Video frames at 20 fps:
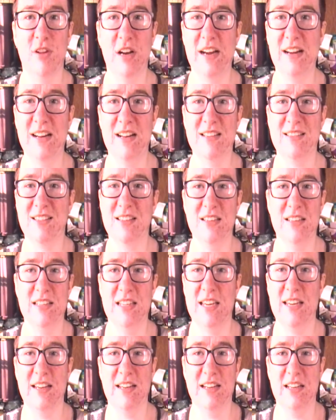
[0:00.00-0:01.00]
grade hasn't
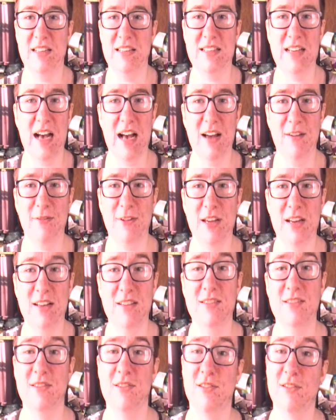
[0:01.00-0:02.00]
taken a dive
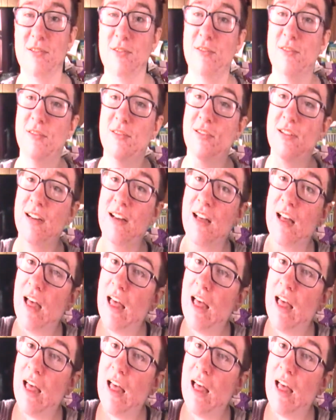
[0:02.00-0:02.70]
yet, so